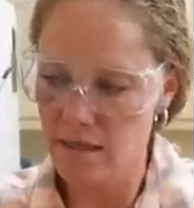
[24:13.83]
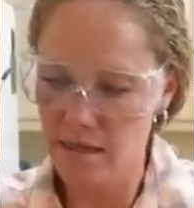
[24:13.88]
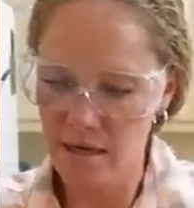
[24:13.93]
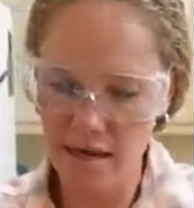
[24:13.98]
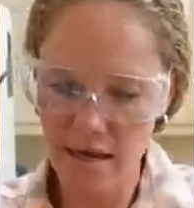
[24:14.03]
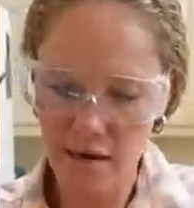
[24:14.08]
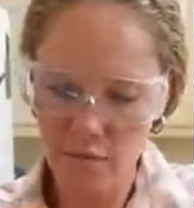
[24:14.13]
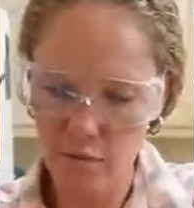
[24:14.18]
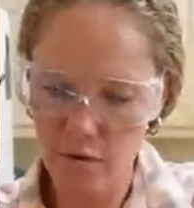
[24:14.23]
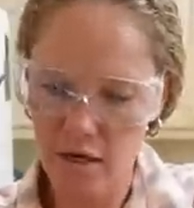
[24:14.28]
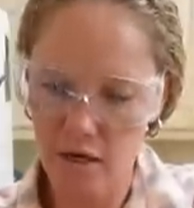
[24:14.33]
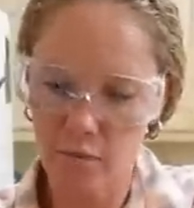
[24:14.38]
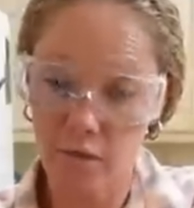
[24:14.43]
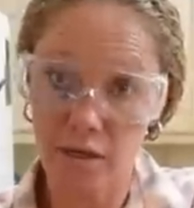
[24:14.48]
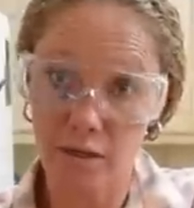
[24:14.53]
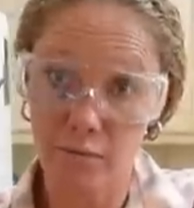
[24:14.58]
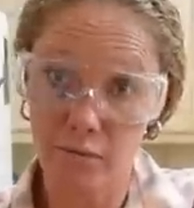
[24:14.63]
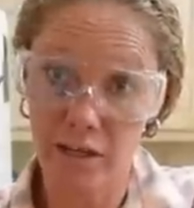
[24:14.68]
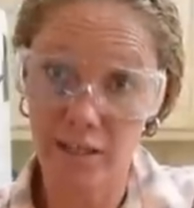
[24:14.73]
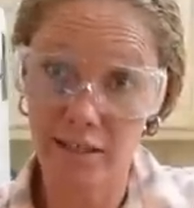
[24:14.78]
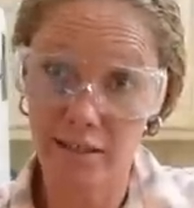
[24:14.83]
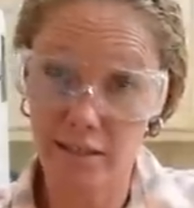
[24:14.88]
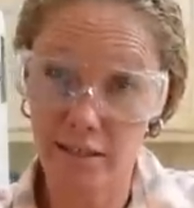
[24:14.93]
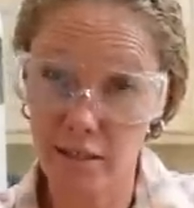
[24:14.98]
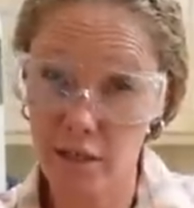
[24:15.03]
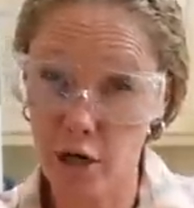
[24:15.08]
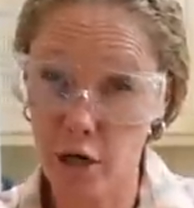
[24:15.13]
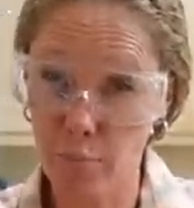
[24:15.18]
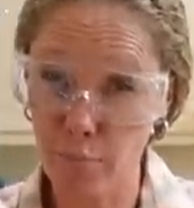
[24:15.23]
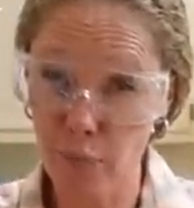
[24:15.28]
That way, when I'm ready to
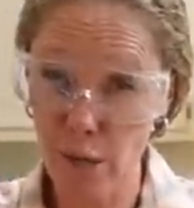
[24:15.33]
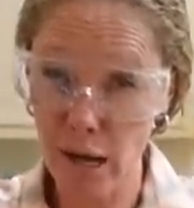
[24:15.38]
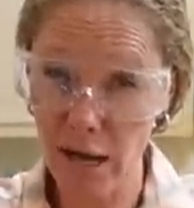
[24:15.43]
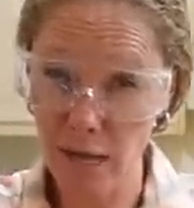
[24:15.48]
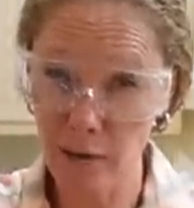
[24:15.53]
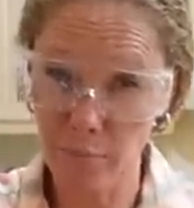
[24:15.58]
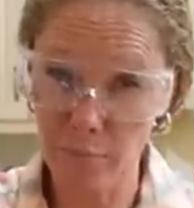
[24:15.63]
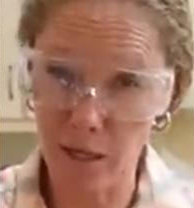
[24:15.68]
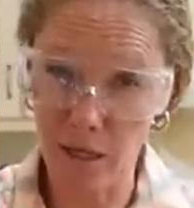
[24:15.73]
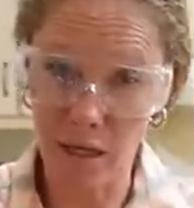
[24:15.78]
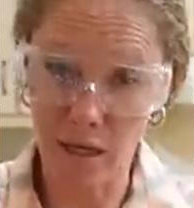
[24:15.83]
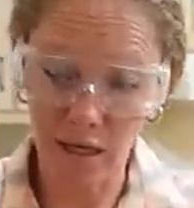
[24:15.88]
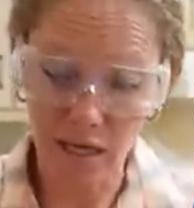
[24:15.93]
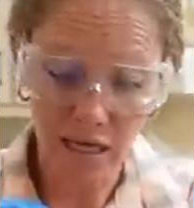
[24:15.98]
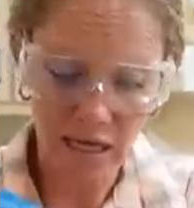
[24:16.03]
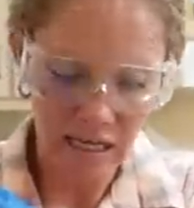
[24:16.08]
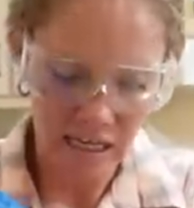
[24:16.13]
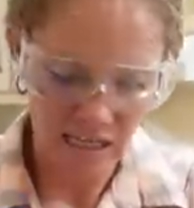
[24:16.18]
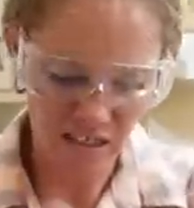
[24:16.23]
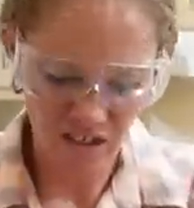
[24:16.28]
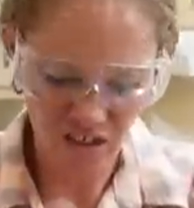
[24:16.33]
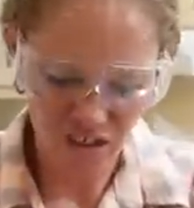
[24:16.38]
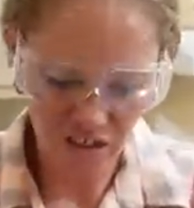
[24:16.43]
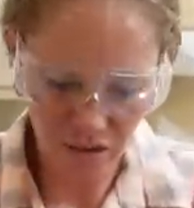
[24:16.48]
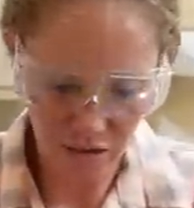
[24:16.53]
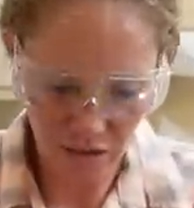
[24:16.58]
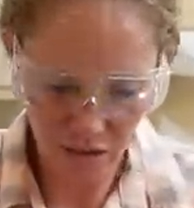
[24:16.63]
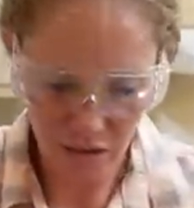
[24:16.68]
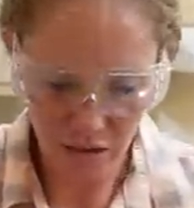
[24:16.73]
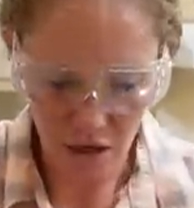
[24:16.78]
start piping, it's
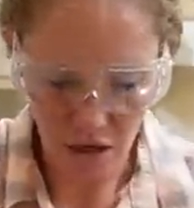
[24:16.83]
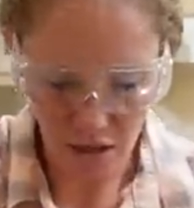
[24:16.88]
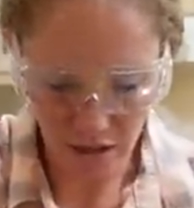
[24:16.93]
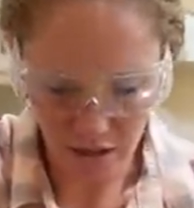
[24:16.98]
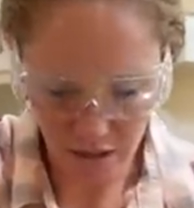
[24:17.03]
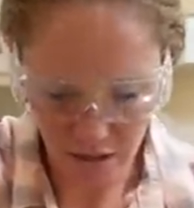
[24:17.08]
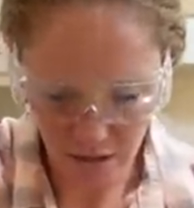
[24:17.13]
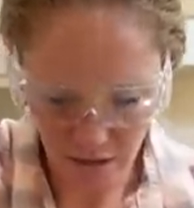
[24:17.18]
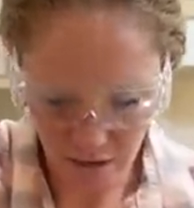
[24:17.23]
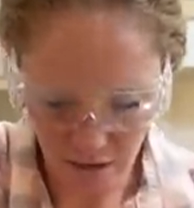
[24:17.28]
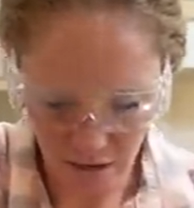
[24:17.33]
good and solid.